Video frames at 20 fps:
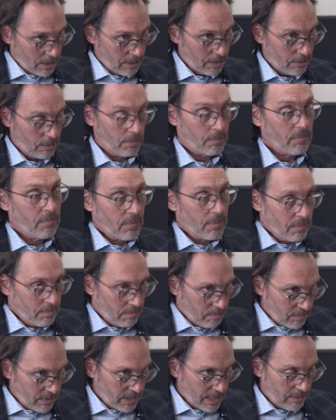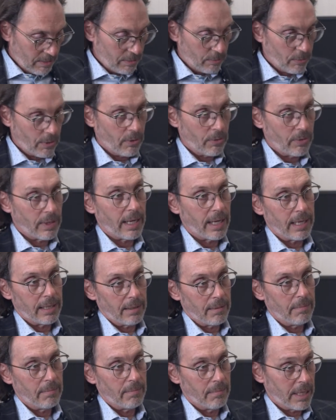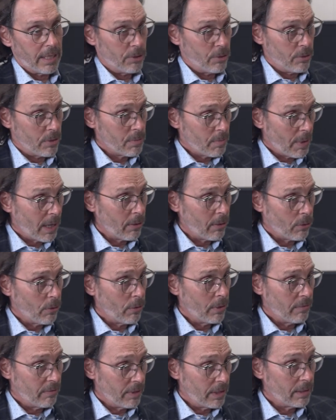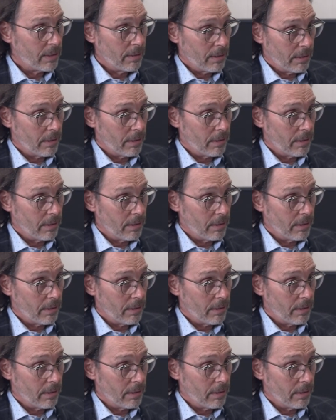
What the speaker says: You down the road had a major spinal cord event.